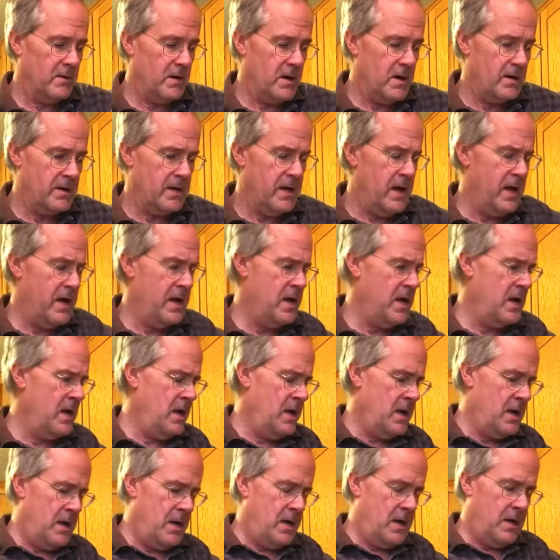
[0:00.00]
Grog.
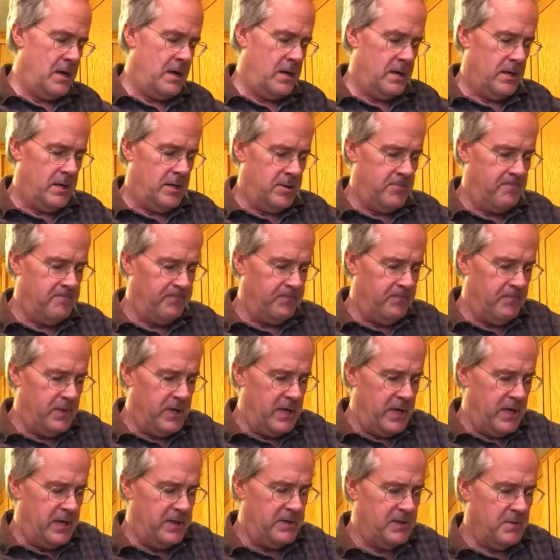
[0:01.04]

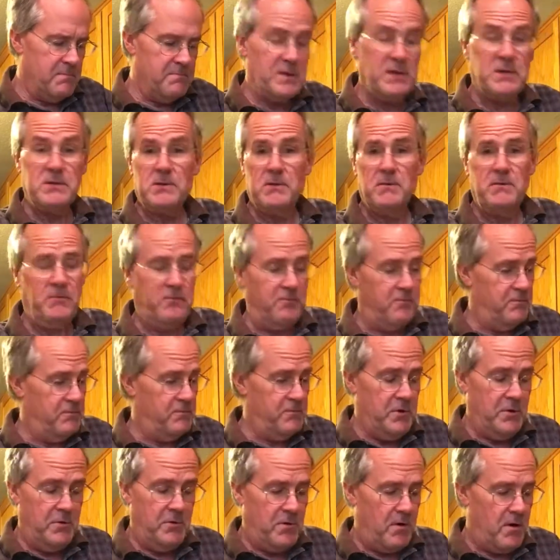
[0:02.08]
But it's a mix of,
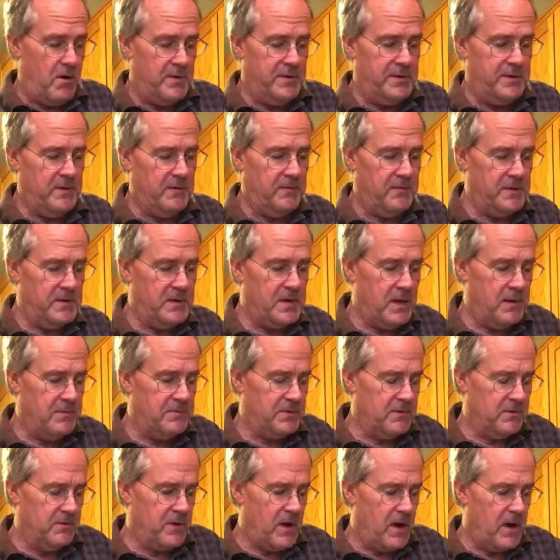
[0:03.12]
you know, all the different
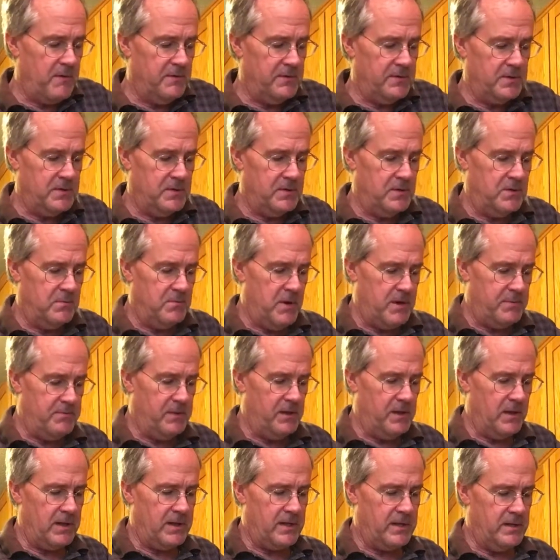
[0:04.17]
types of kavas that you might be
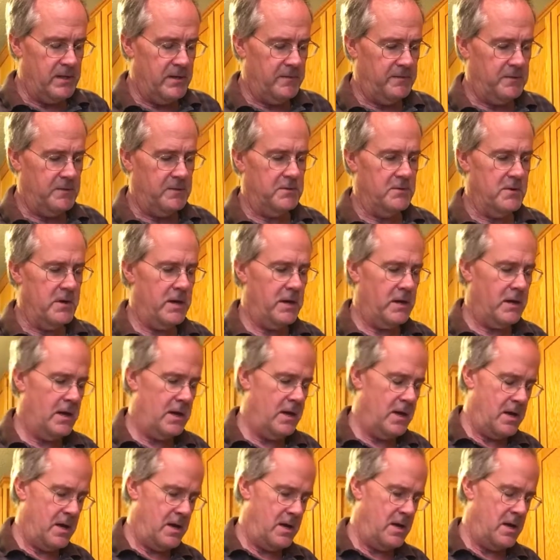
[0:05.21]
lucky enough to drink,
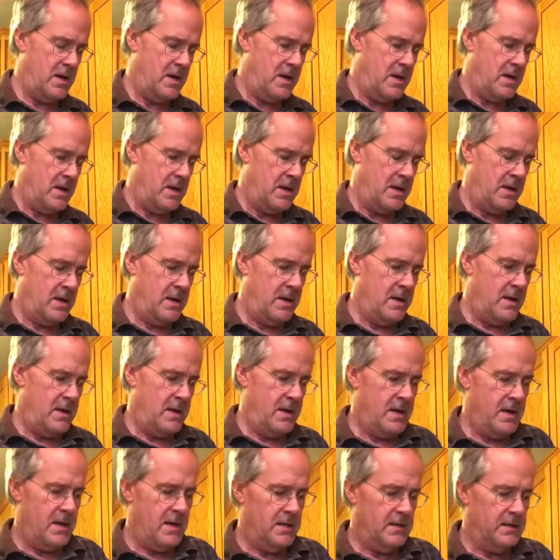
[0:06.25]

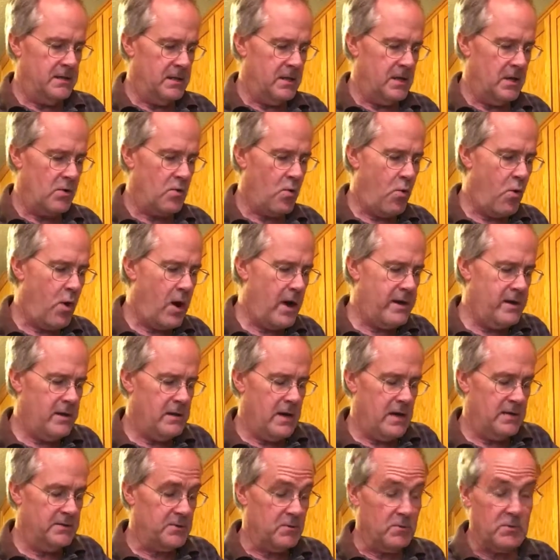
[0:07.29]
and
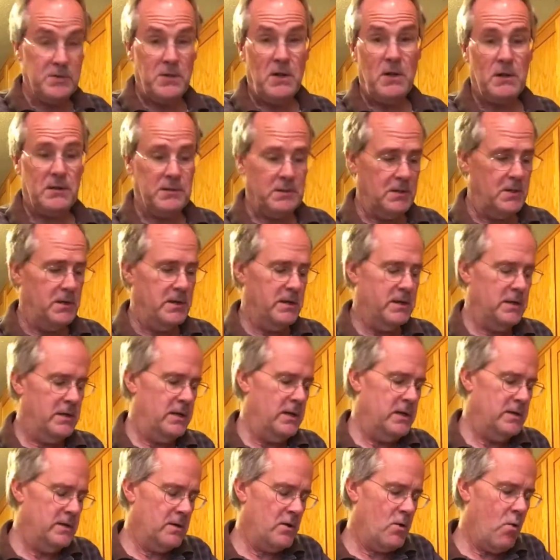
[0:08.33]
as a result,
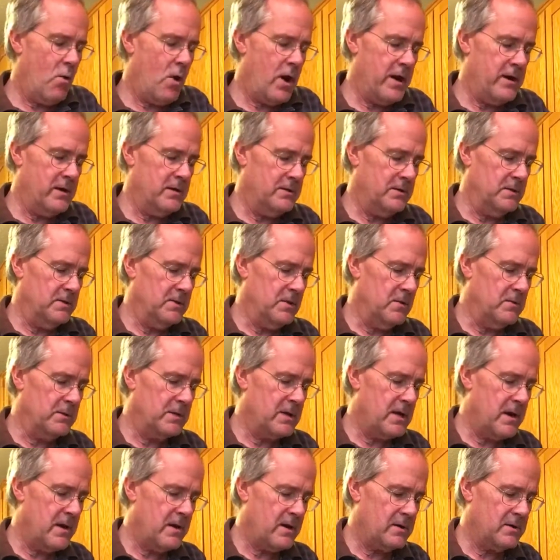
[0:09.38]
it acquires its own
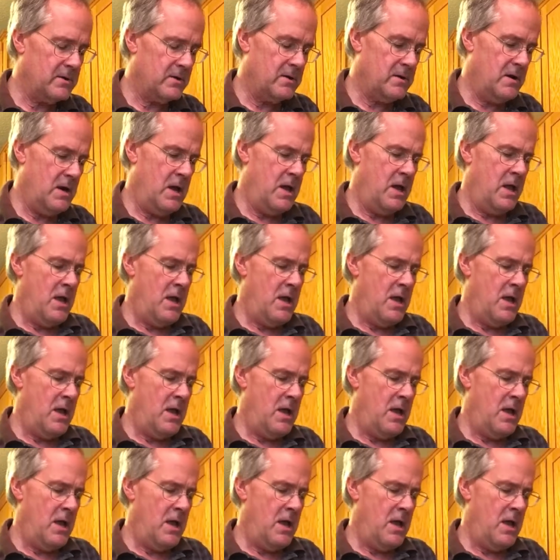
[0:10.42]
character.